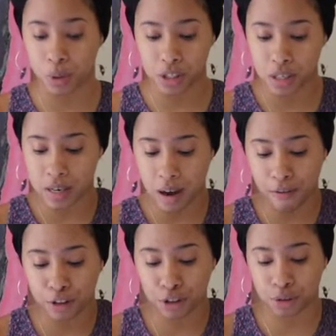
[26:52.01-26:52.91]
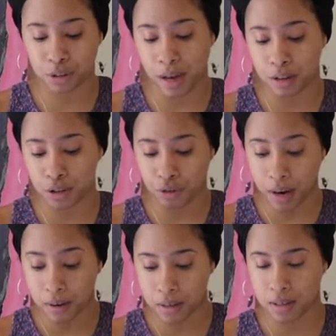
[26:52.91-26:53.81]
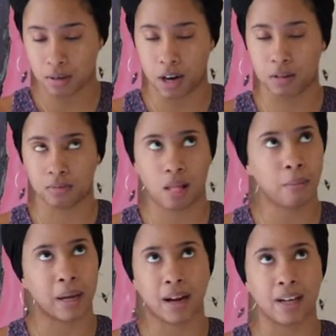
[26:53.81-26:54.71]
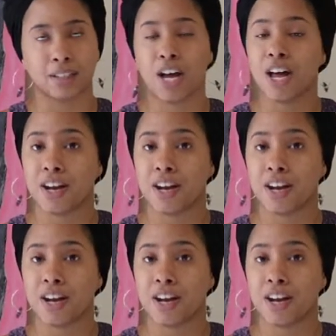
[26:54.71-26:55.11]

We should never stripe, stripe, stripe, oh my gosh,